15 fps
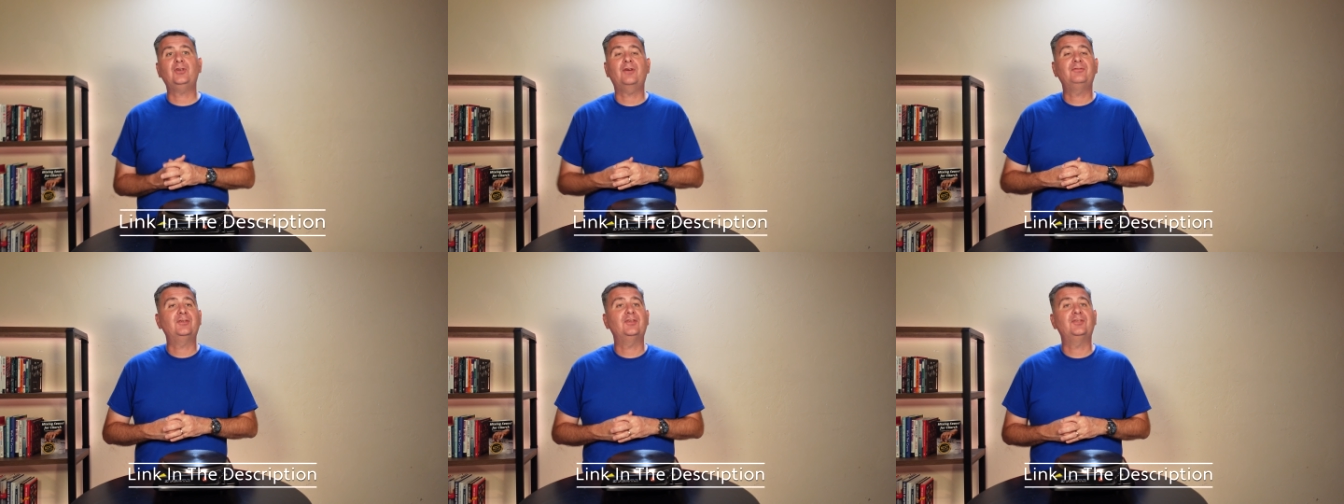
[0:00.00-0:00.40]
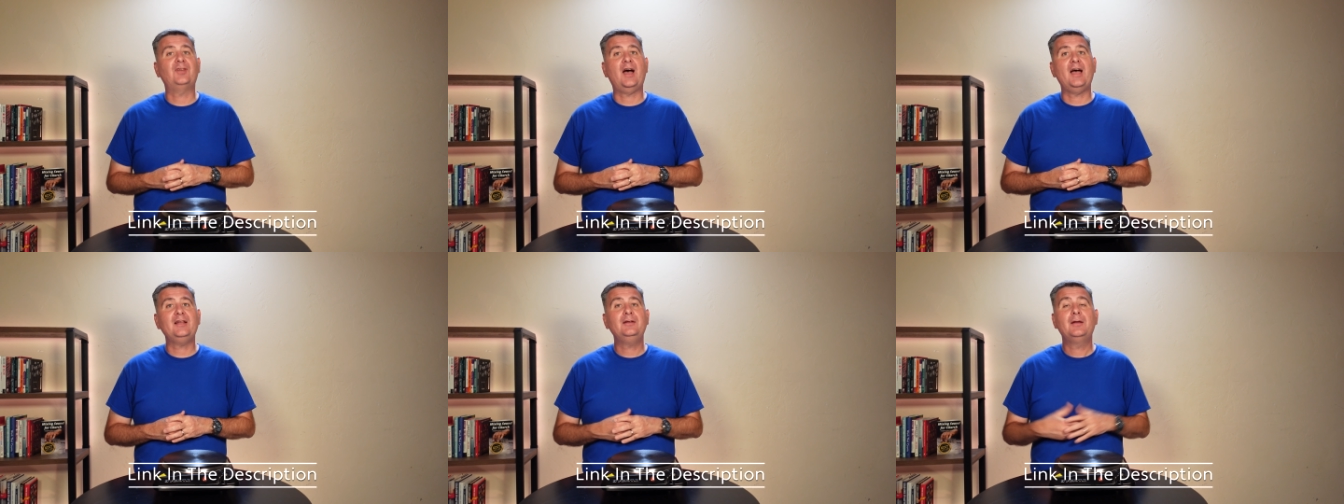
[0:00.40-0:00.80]
off to the
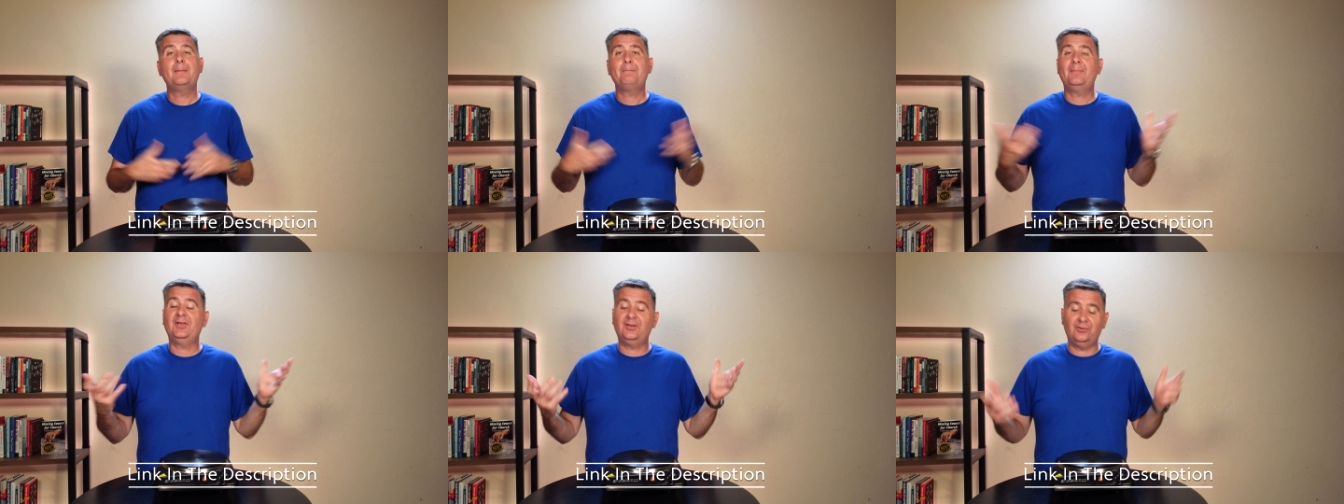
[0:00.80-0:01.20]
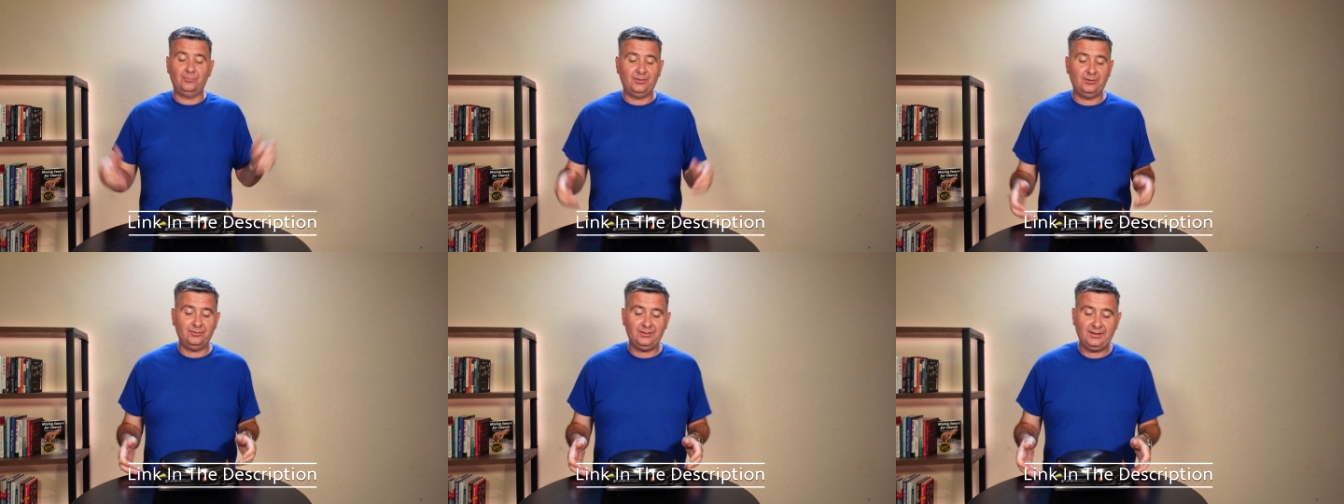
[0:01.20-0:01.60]
side because
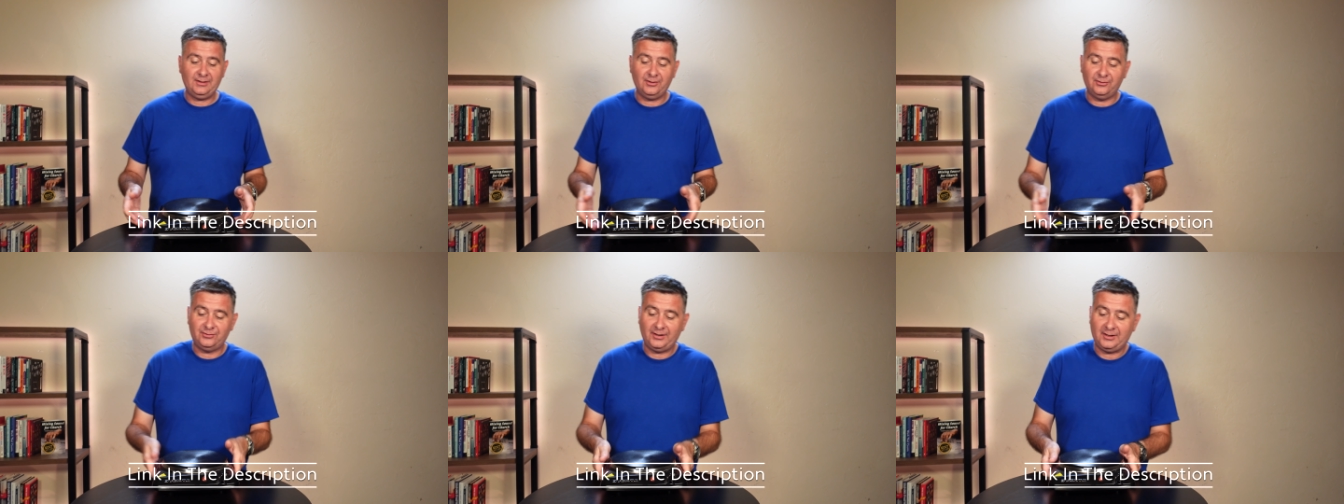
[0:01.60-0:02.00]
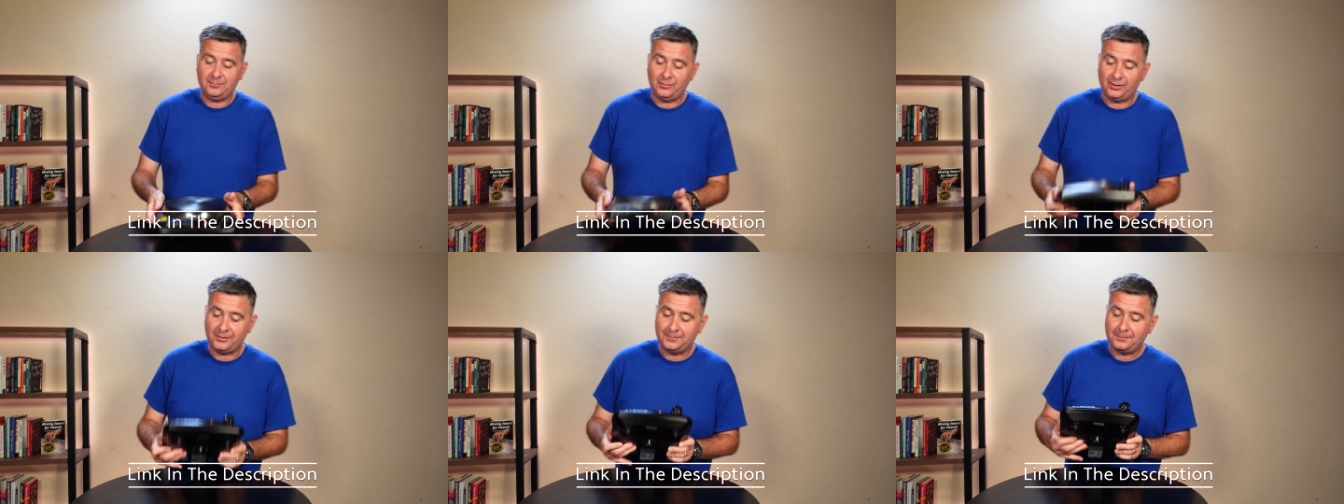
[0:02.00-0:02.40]
we don't need those
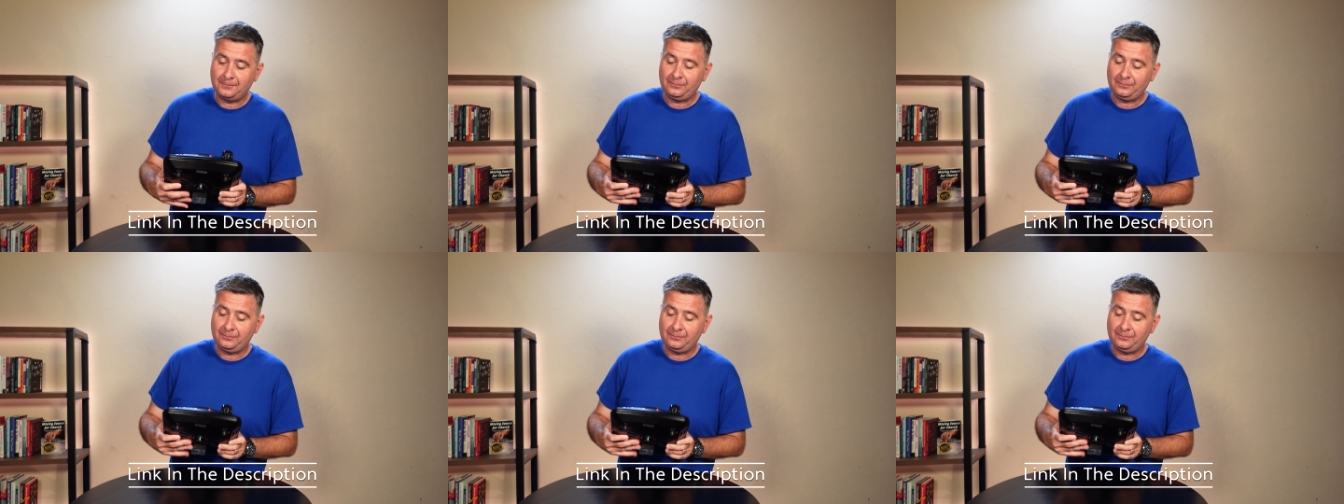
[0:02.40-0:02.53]
anymore.